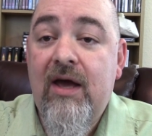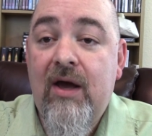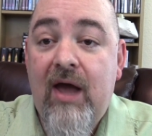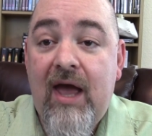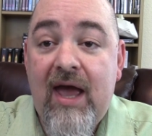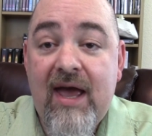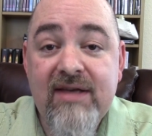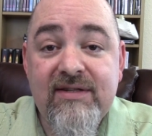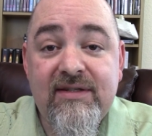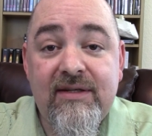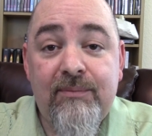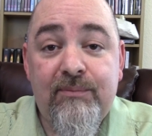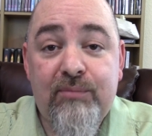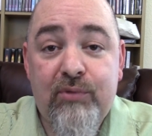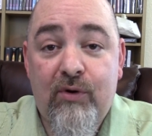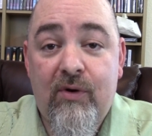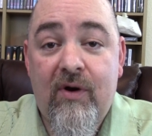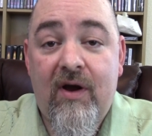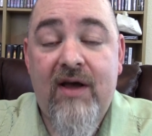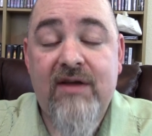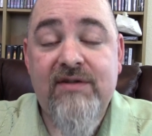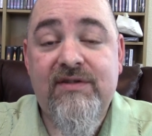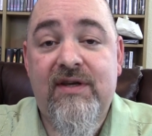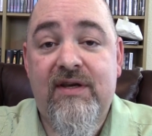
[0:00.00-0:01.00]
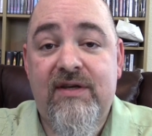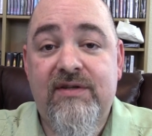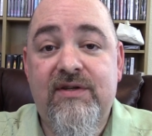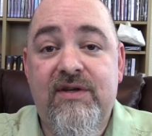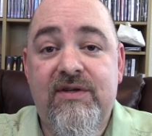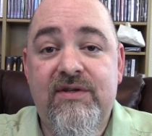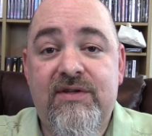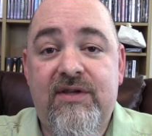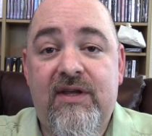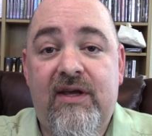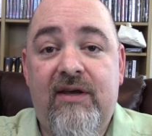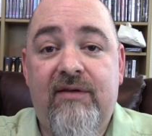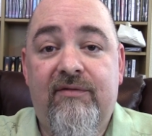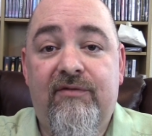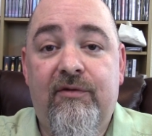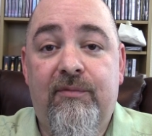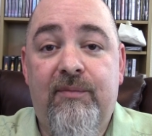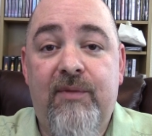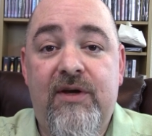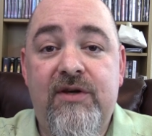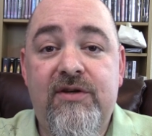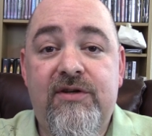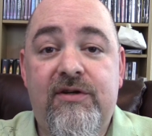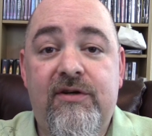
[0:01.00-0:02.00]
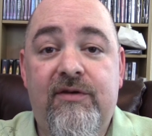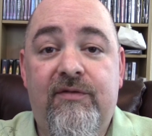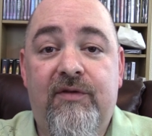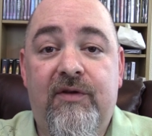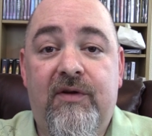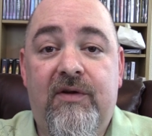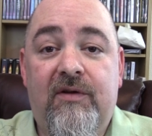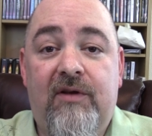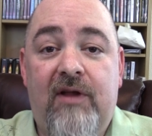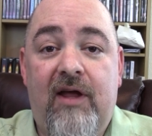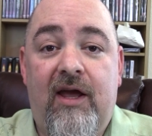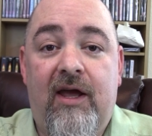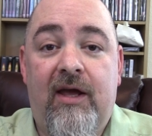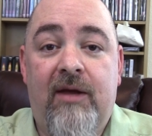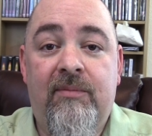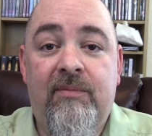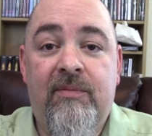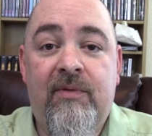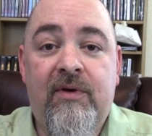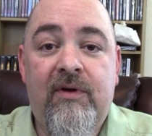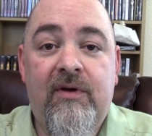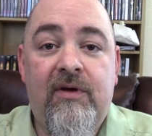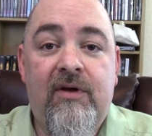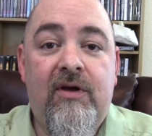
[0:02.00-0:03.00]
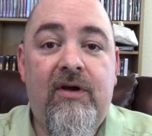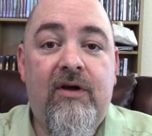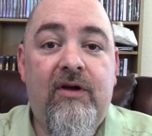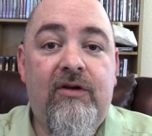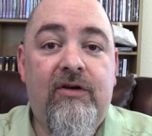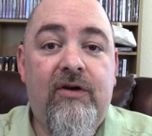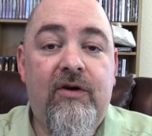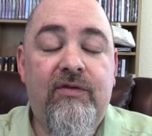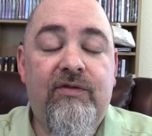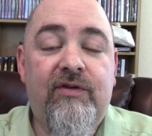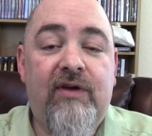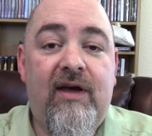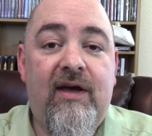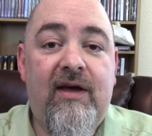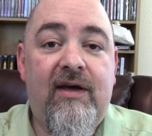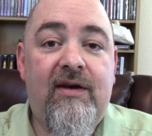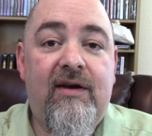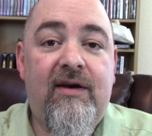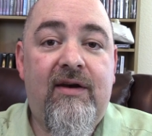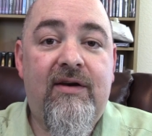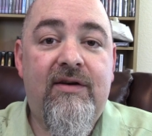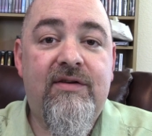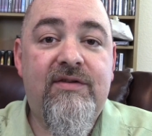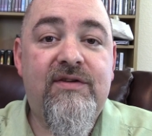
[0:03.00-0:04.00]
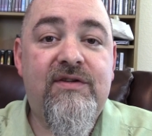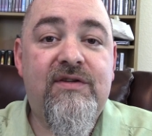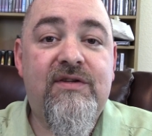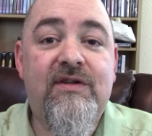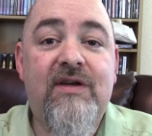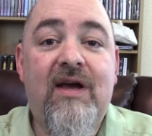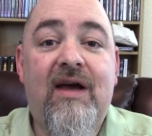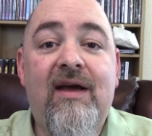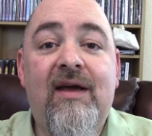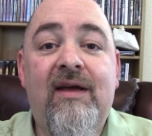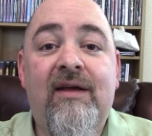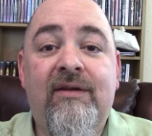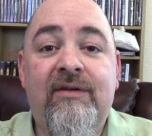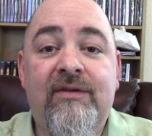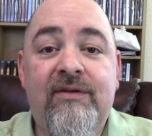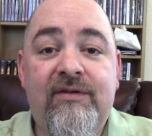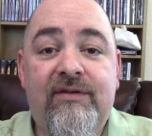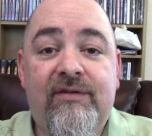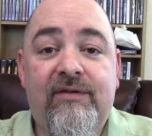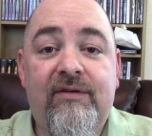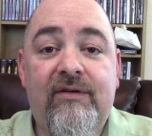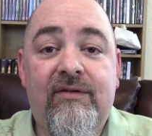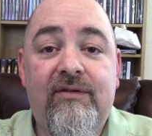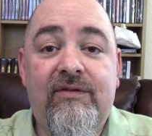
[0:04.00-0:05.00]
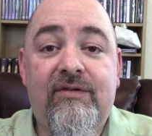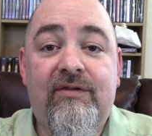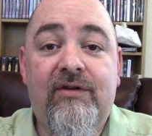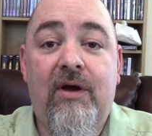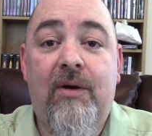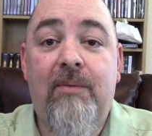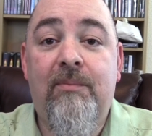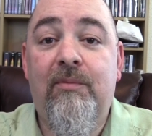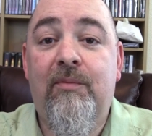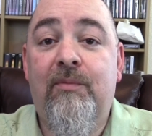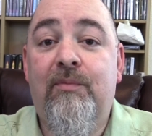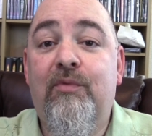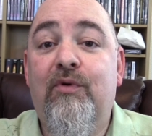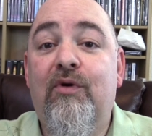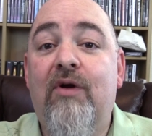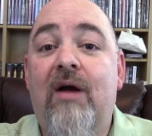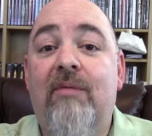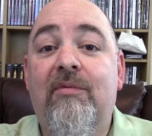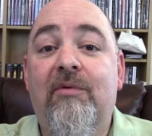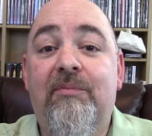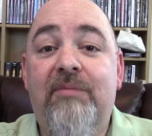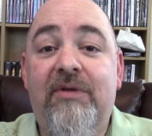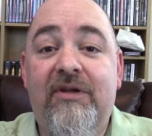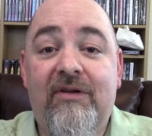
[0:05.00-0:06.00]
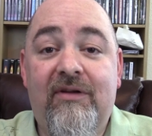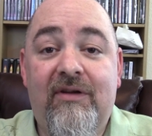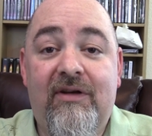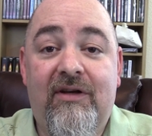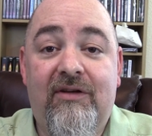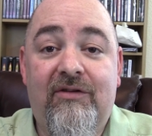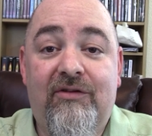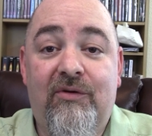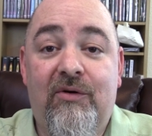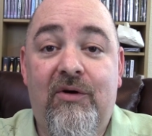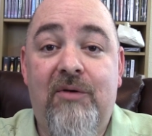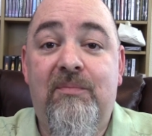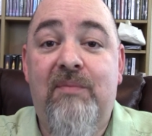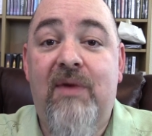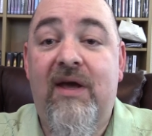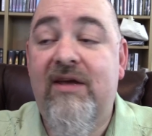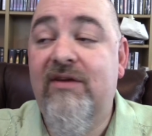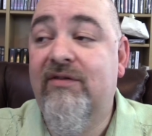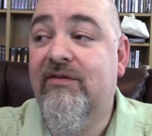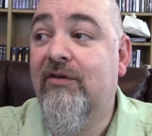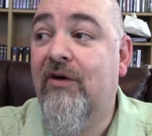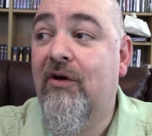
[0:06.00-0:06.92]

as it processes the information of the claim, goes ahead and assigns some probability to it based